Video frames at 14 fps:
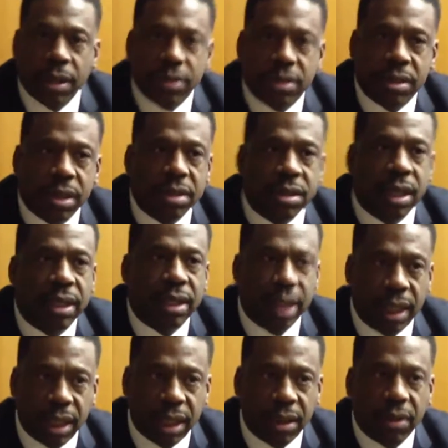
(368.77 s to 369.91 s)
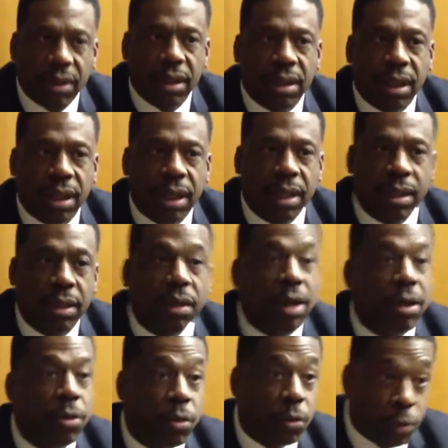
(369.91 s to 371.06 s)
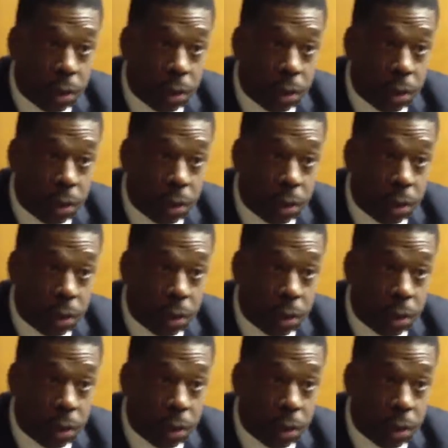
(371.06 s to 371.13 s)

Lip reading: such that they hear it, and